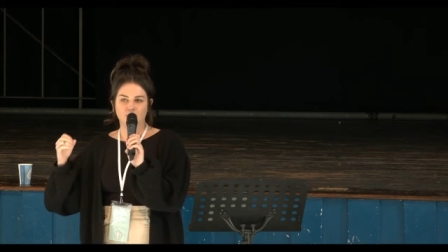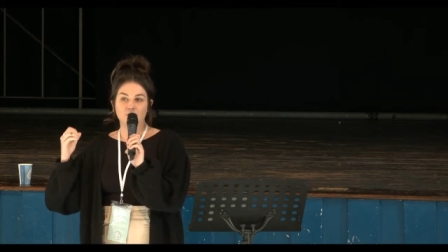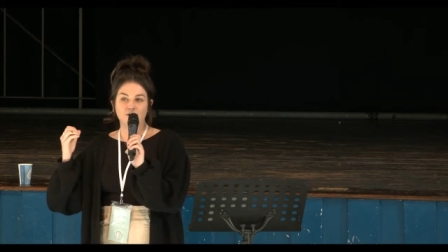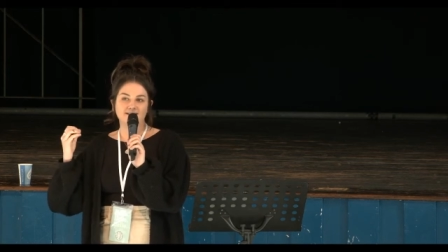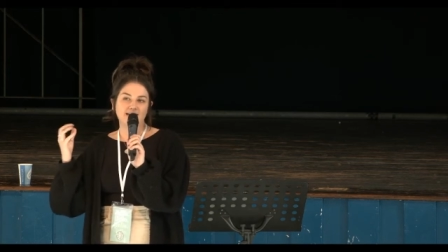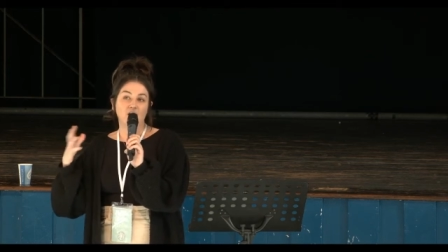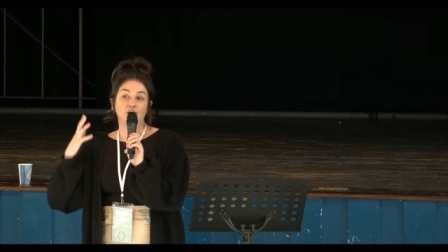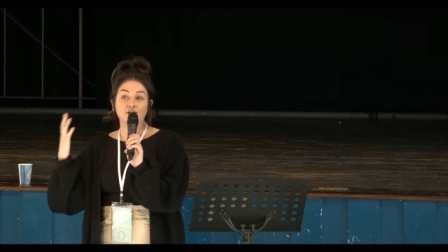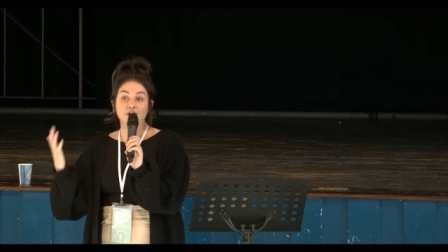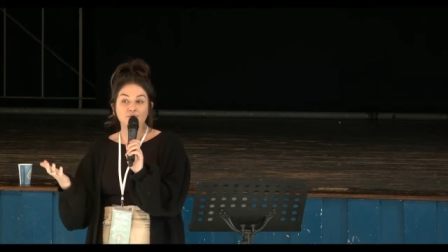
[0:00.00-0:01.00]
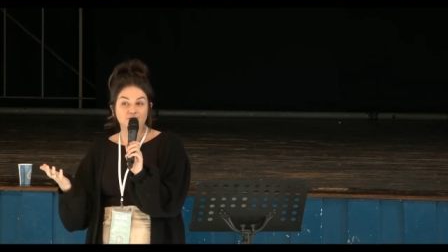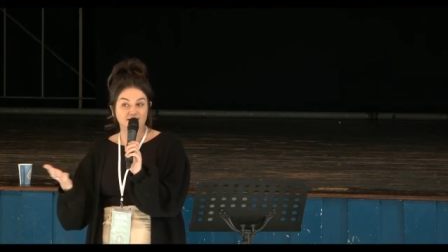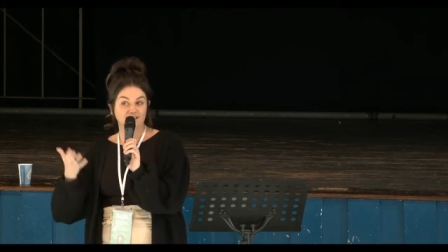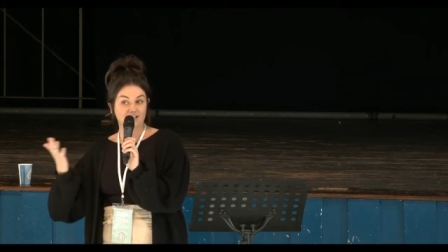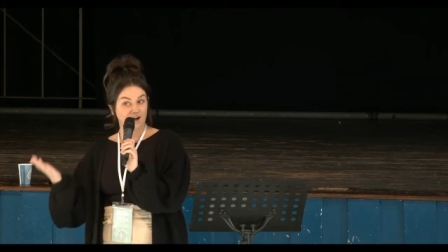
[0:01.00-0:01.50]
say I
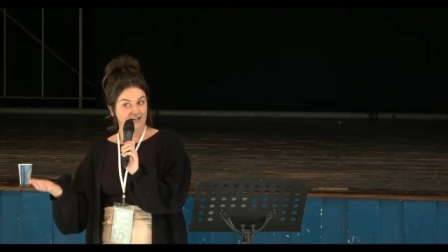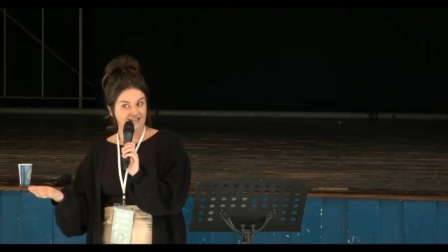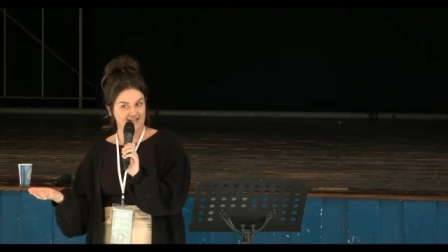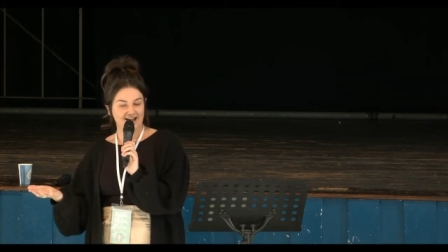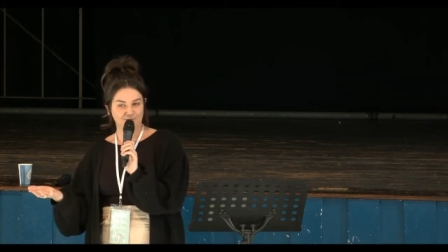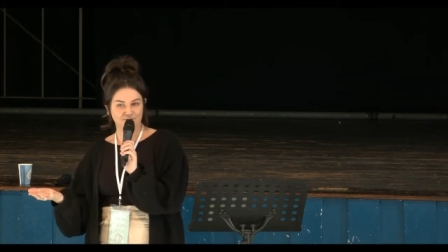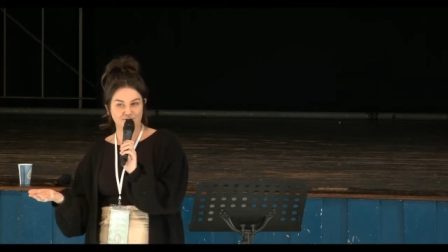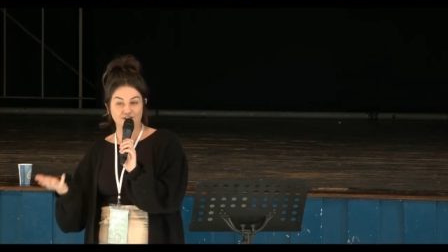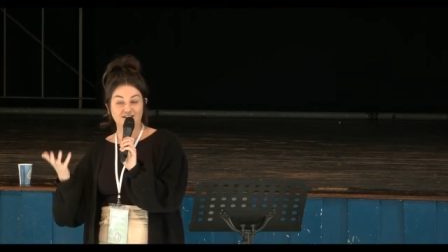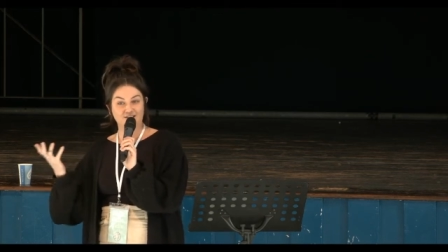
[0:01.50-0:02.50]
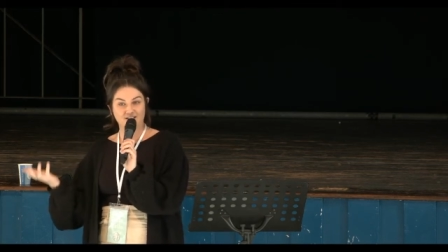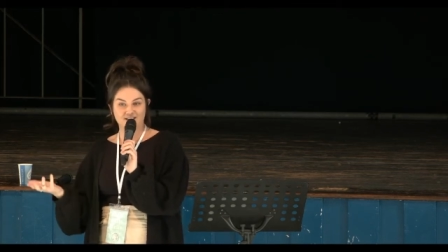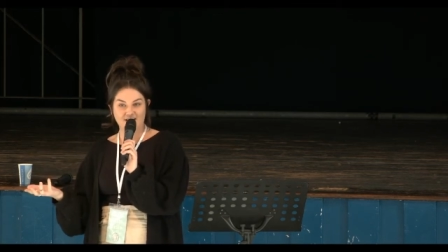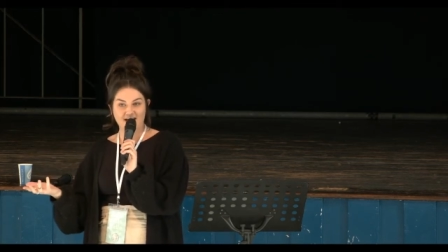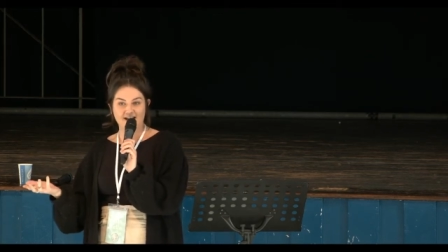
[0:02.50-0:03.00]
noticed that I'd encountered Jesus
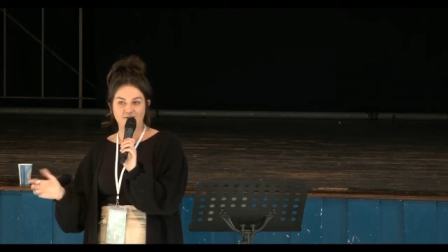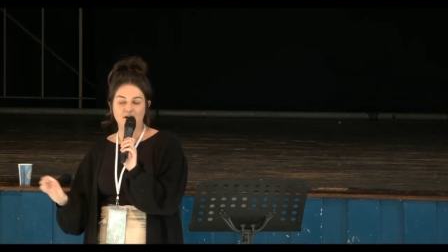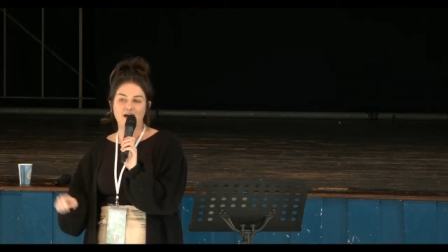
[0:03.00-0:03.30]
there,